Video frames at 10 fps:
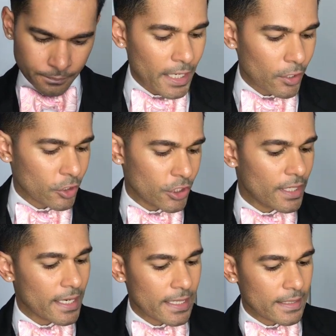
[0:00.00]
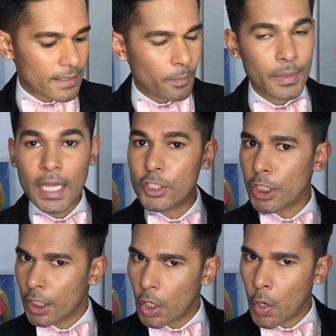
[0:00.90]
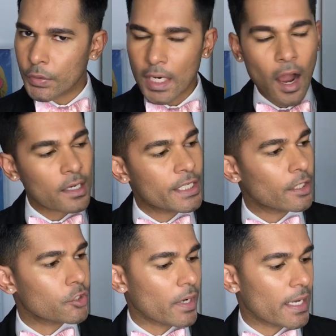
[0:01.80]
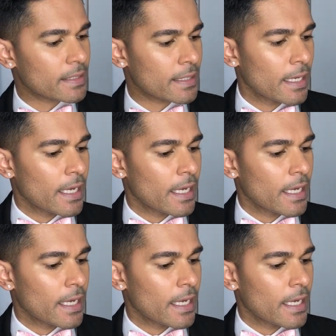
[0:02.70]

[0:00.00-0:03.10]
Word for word: Here she is, a blush and gold cocktail dress.